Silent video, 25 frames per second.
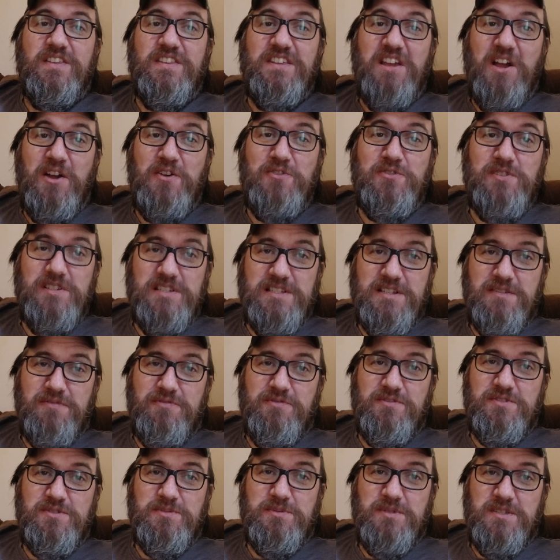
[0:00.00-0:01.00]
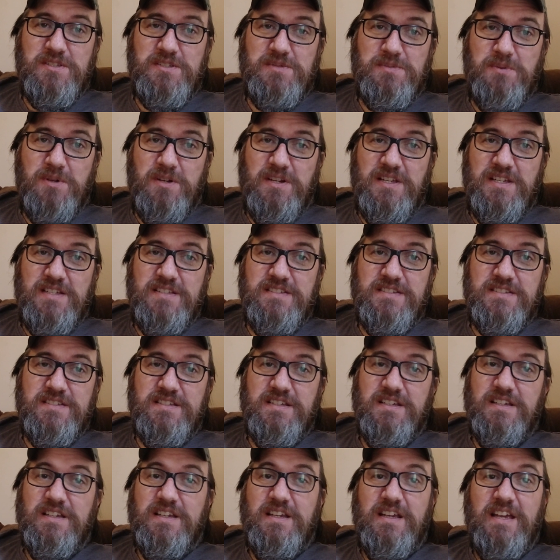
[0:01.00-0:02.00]
The only difference with this one
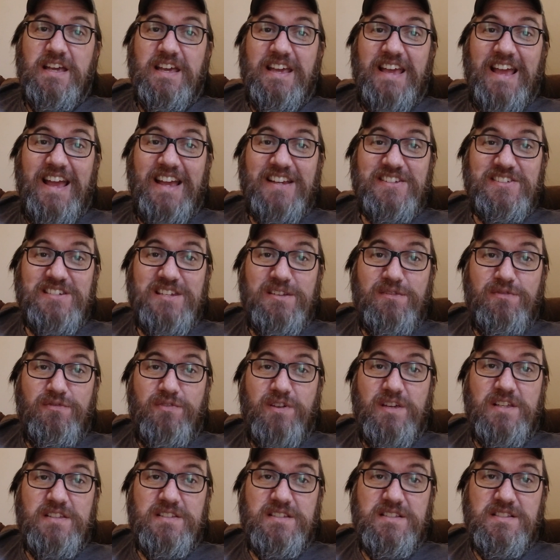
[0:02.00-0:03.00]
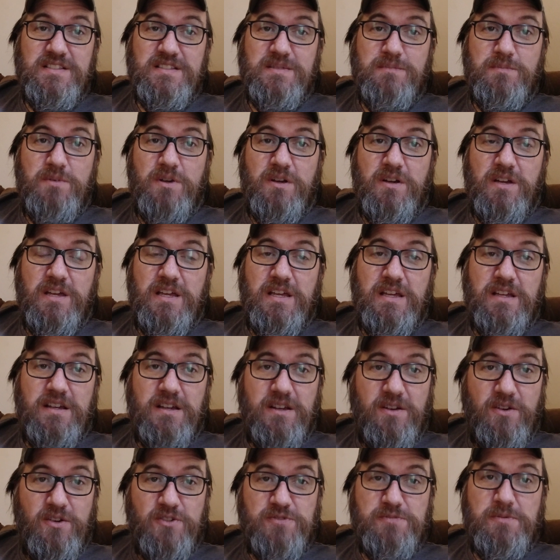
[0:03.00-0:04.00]
is it actually fits into my
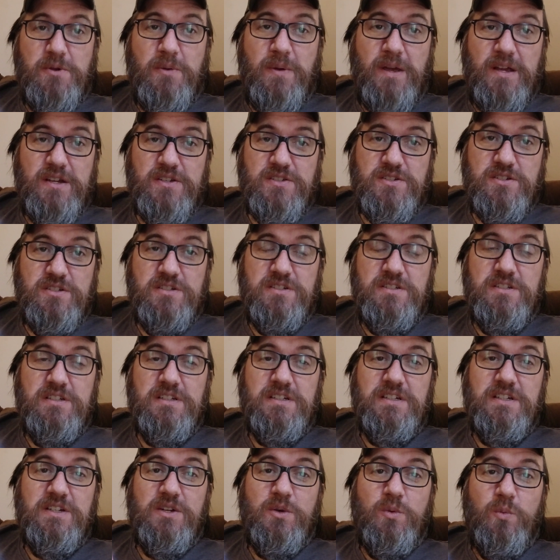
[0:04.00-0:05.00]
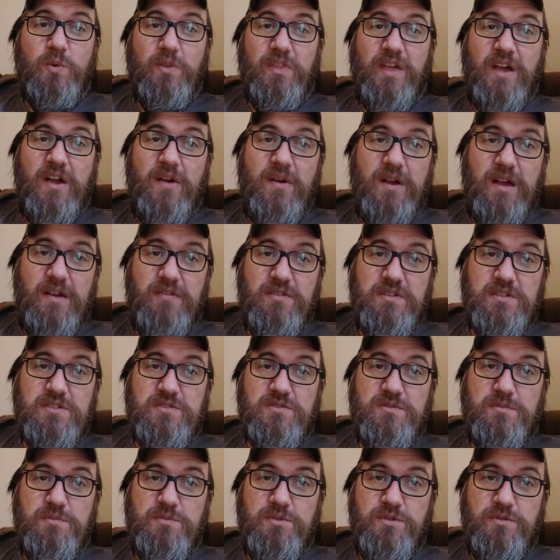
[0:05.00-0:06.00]
Osmo Action without having
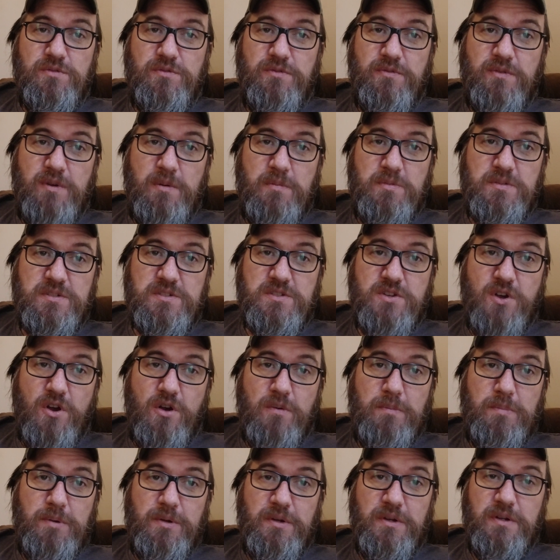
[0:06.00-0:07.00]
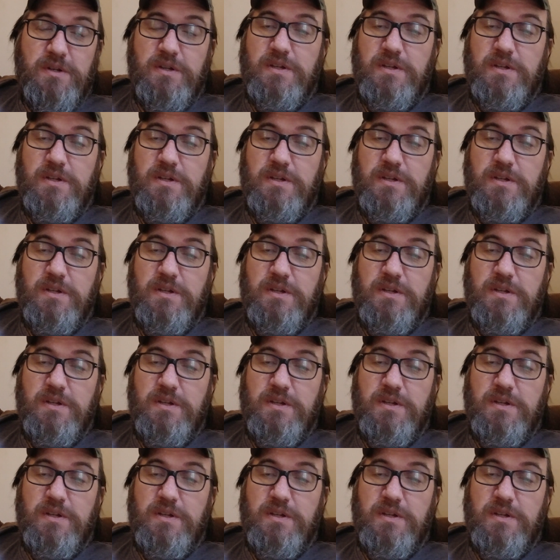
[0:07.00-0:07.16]
to remove the rubber stop,